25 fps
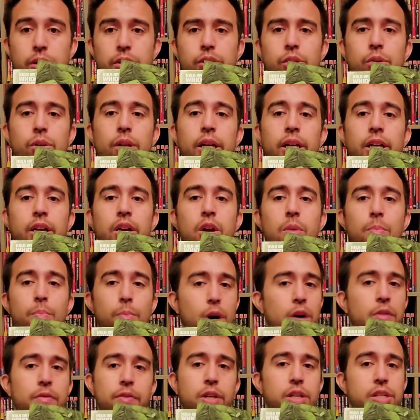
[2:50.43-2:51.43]
So
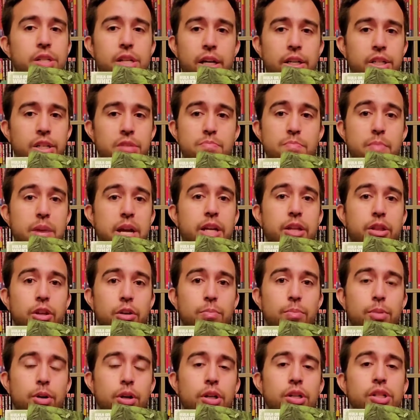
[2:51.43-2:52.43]
Marvel doesn't actually make their
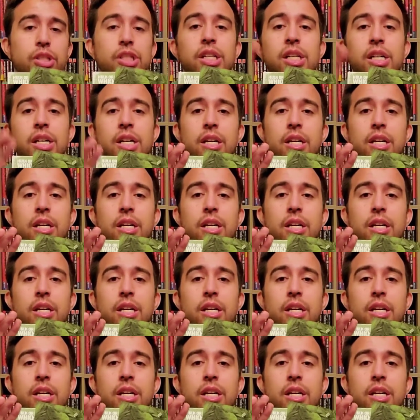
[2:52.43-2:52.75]
books.